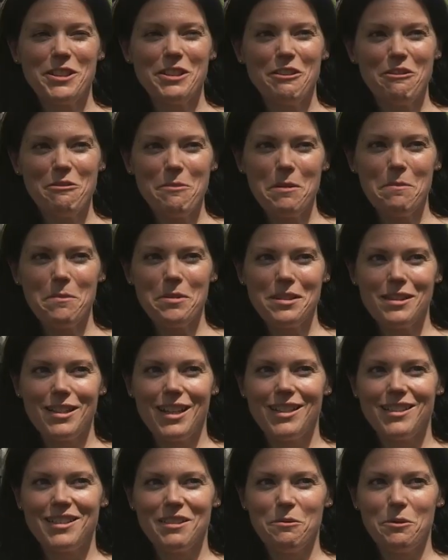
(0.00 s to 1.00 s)
I remember
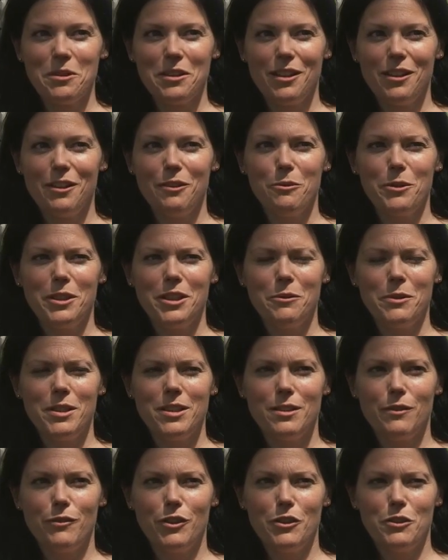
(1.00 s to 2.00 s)
standing with you when you
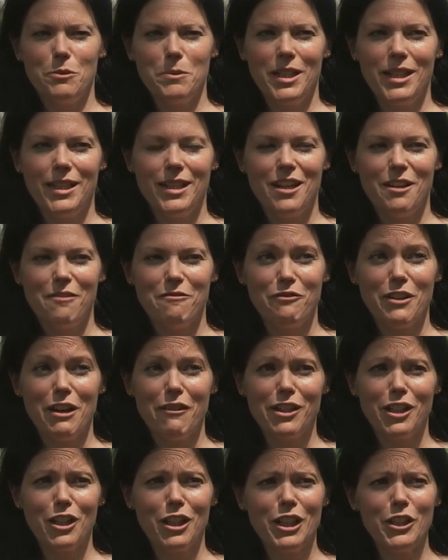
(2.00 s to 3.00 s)
interviewed me um,
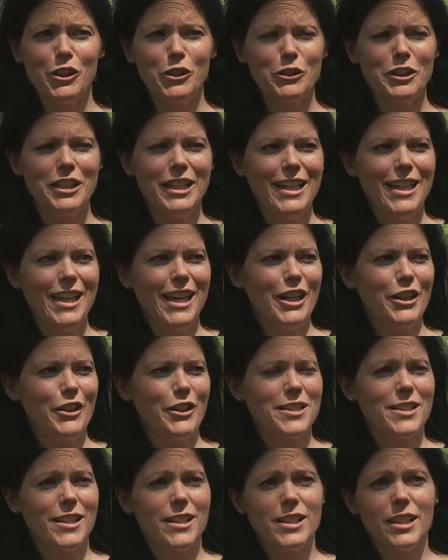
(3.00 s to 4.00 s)
very early on, and
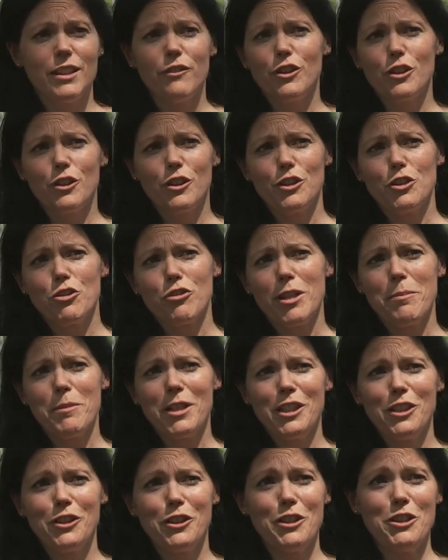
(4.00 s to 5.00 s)
I said, if you can dream
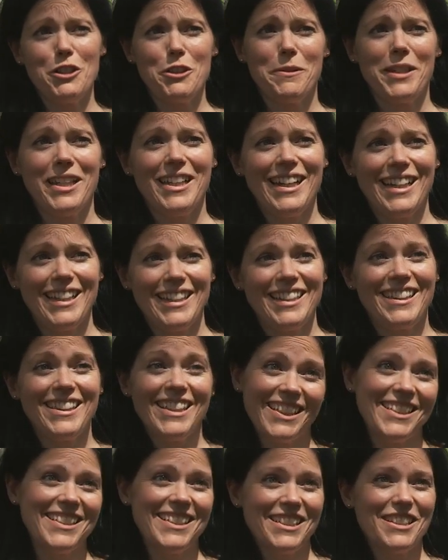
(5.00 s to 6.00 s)
it, you can do it. And
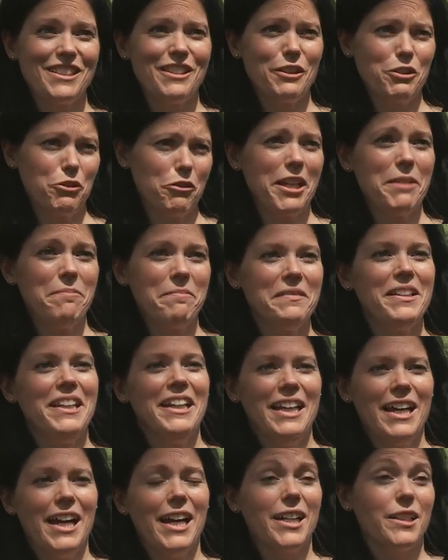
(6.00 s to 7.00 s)
this is the dream,
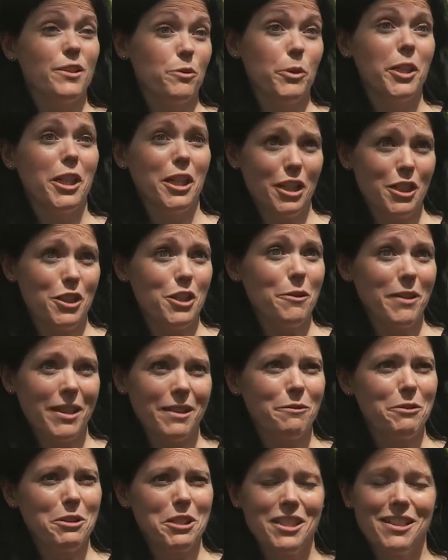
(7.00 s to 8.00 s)
and we're going to do
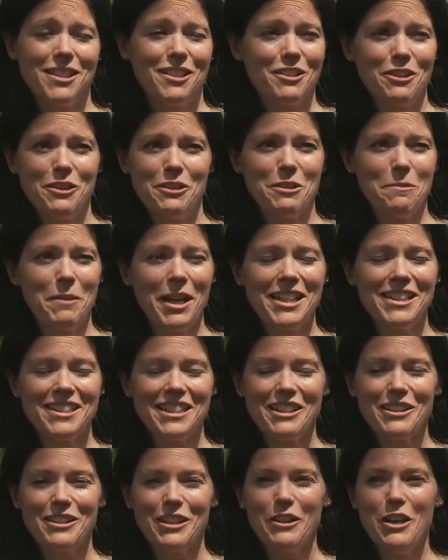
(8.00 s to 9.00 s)
it, which is just
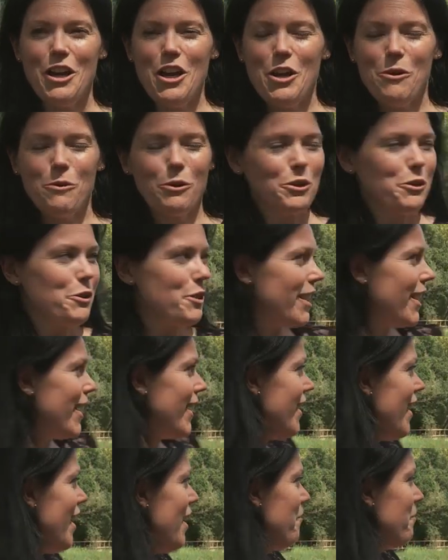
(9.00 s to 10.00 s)
amazing. So, what you
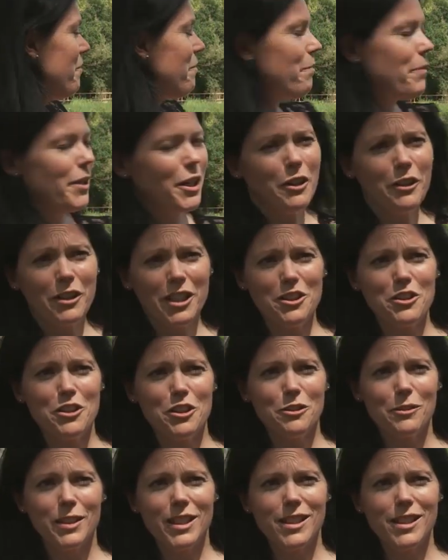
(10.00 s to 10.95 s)
see um, behind you